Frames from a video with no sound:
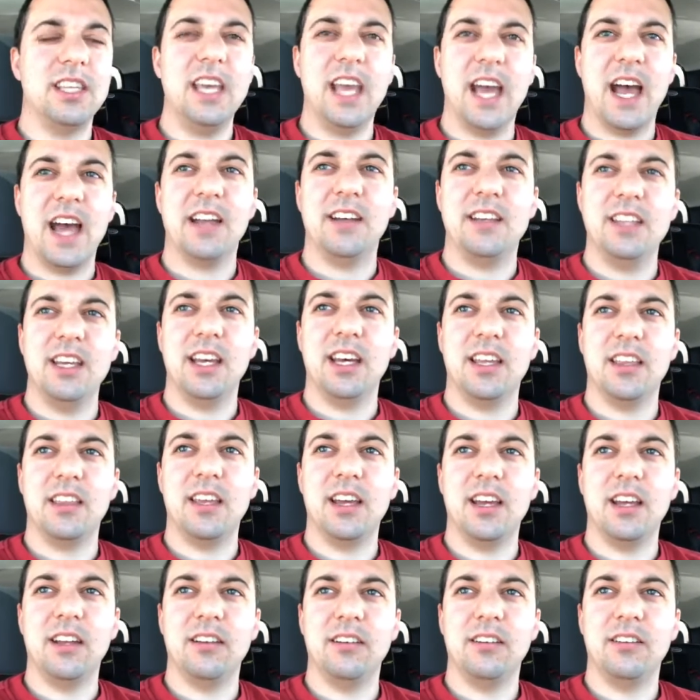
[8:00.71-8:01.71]
idea
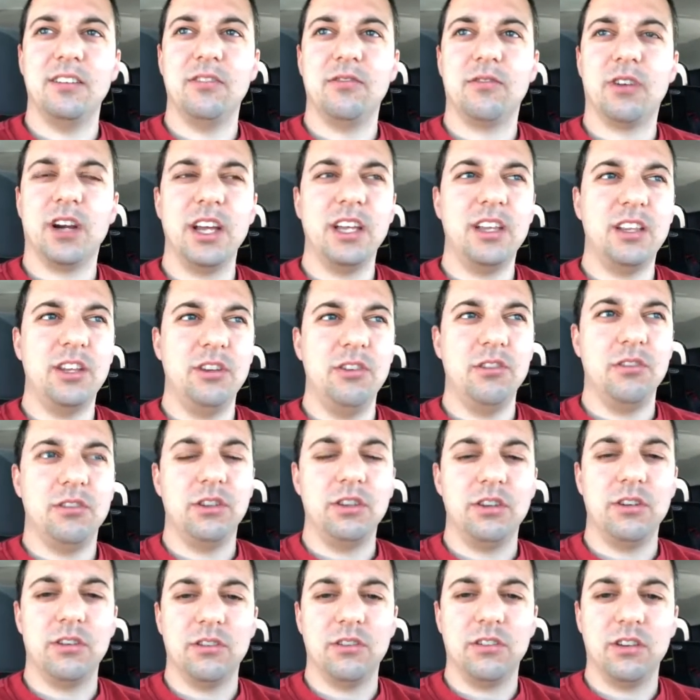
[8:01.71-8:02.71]
that, right,
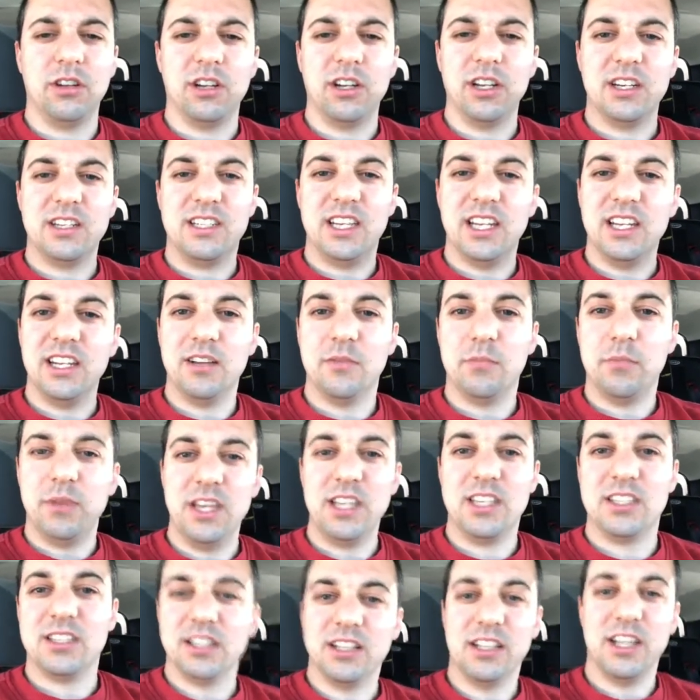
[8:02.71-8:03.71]
you're going to tend to
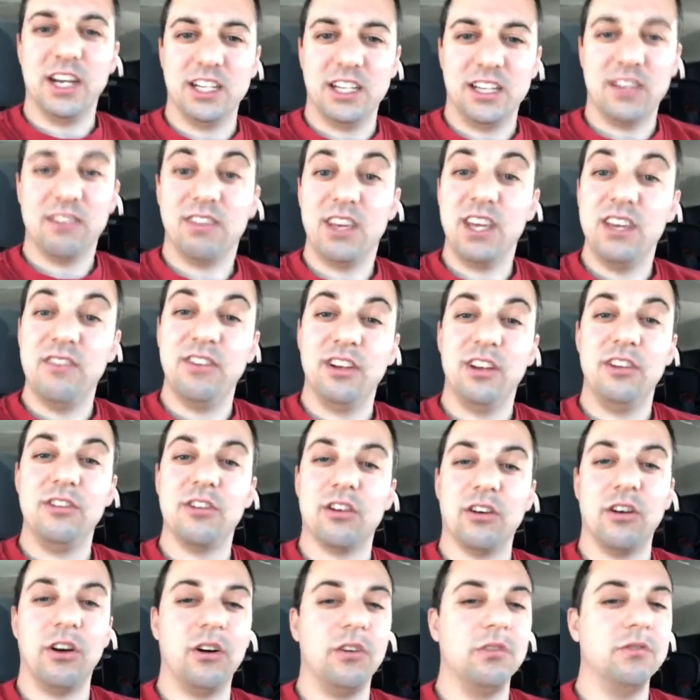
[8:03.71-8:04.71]
be selective even in
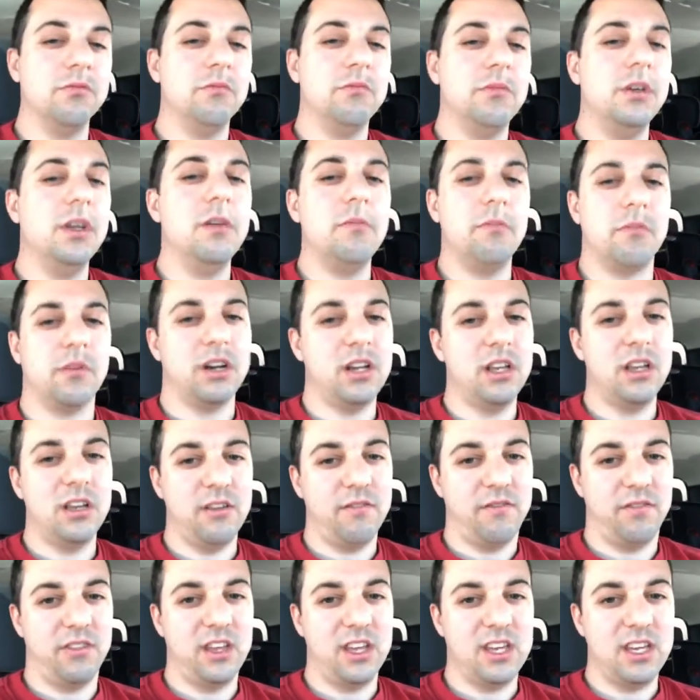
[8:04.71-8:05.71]
your own memory
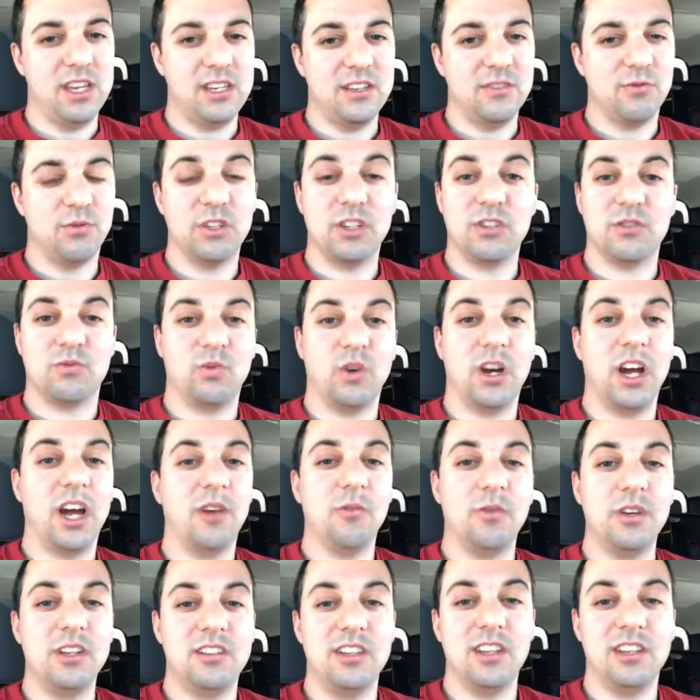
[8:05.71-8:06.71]
of things, which is
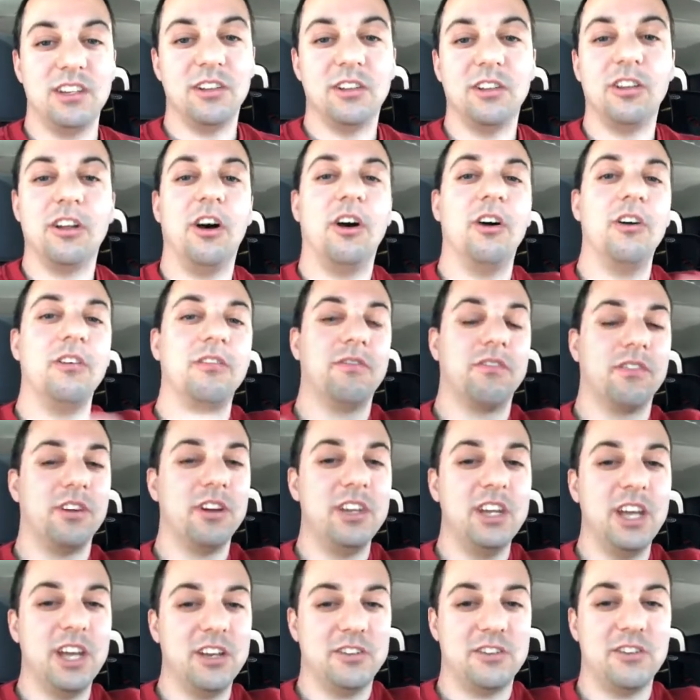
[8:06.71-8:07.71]
why we tend to long for
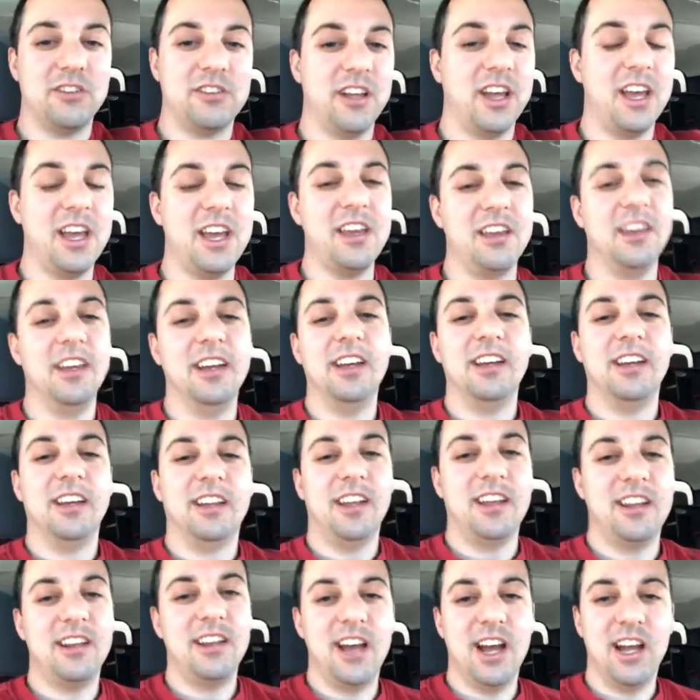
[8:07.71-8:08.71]
yesterday
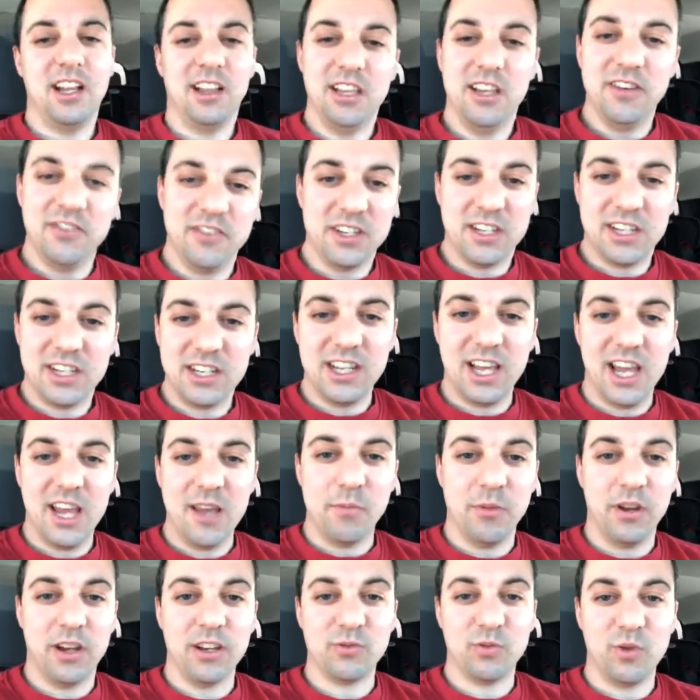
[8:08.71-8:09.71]
and not live in
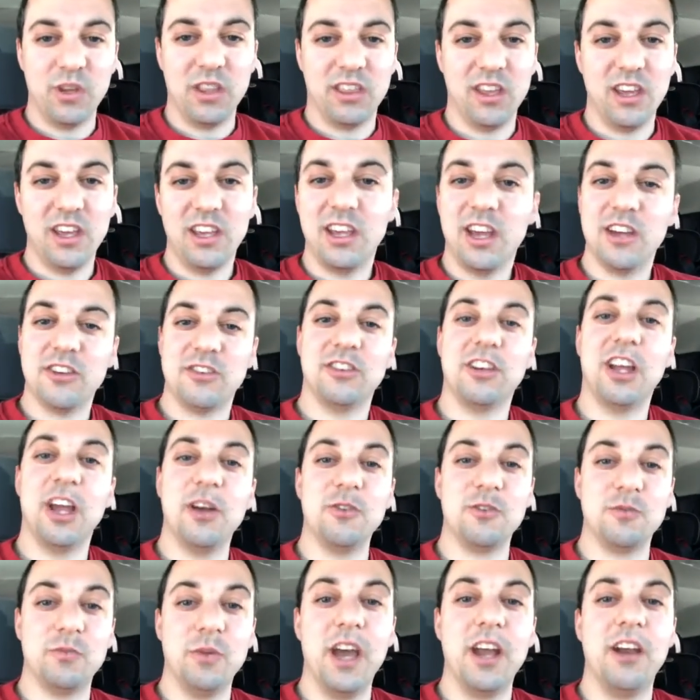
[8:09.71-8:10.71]
today, because we think yesterday
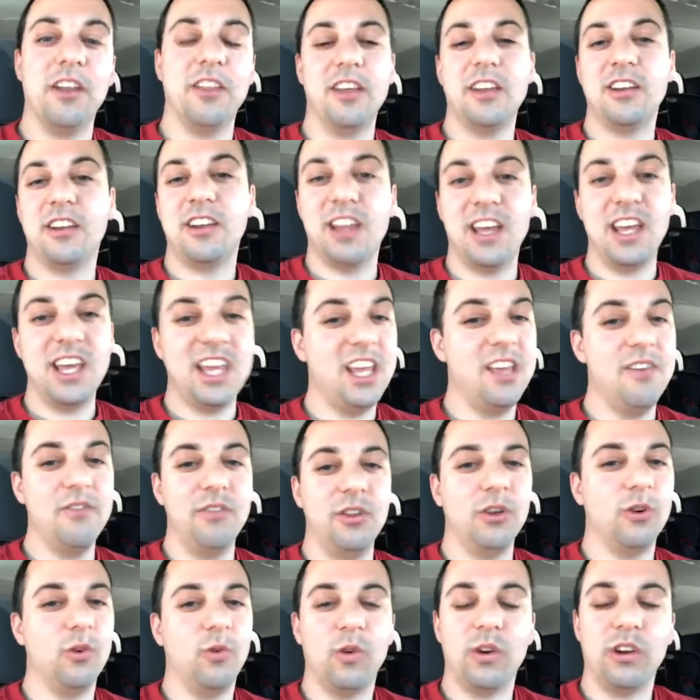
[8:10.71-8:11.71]
was better than today,
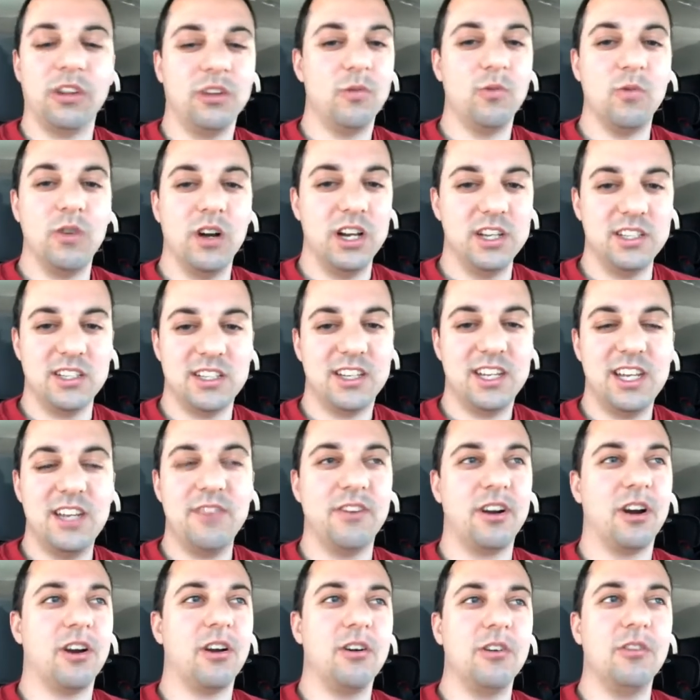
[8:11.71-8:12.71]
even though it really wasn't.
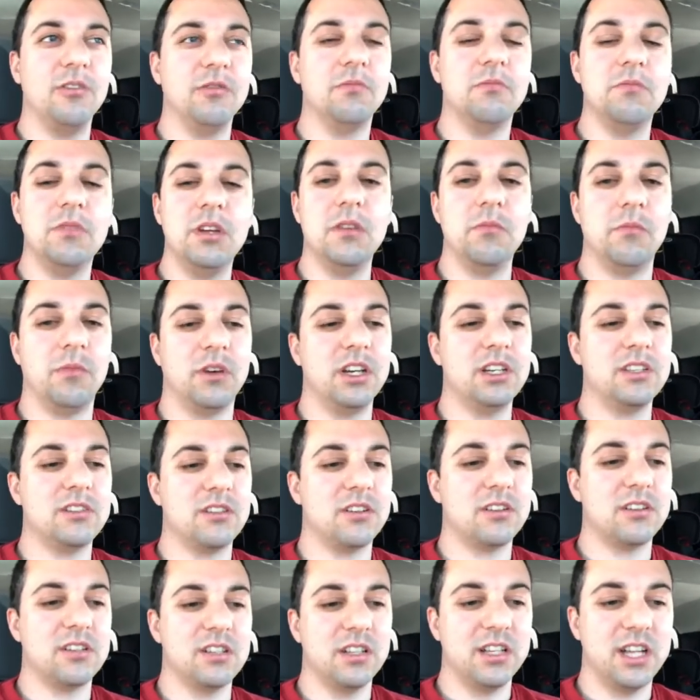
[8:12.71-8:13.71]
Even our own memories
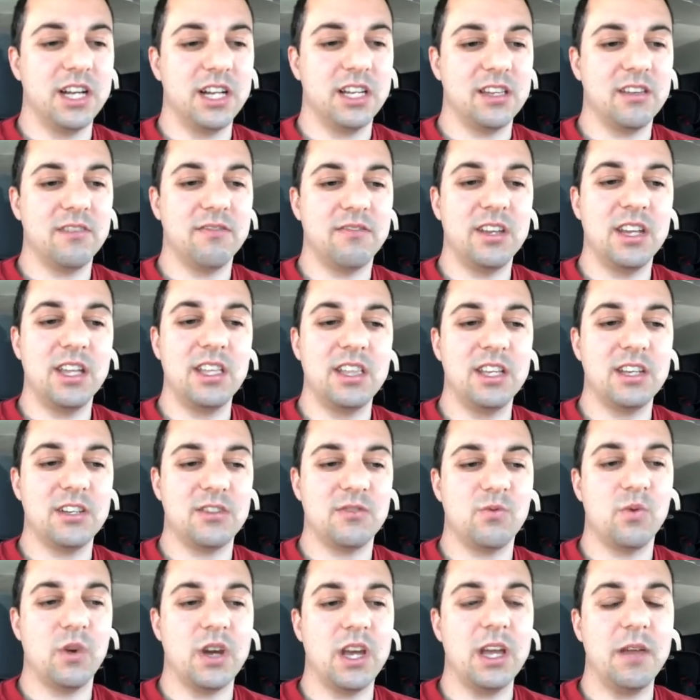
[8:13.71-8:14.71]
are selective in
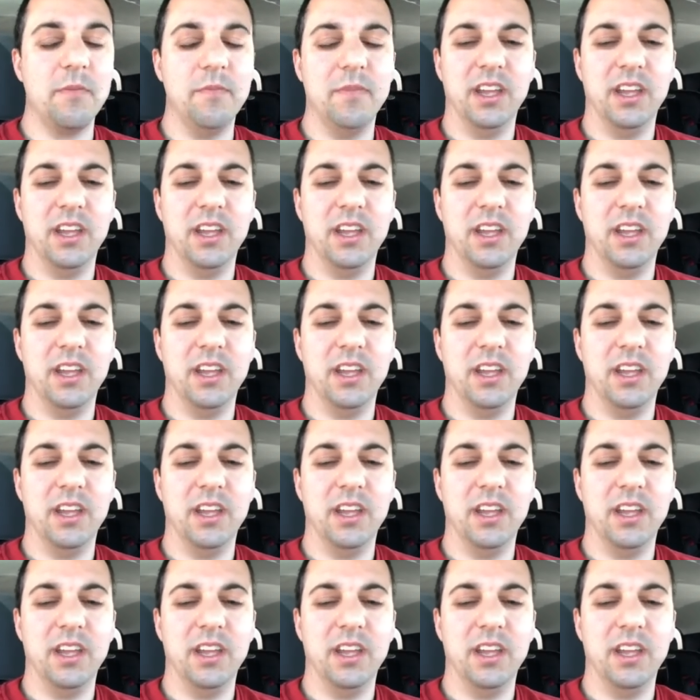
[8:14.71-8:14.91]
this way.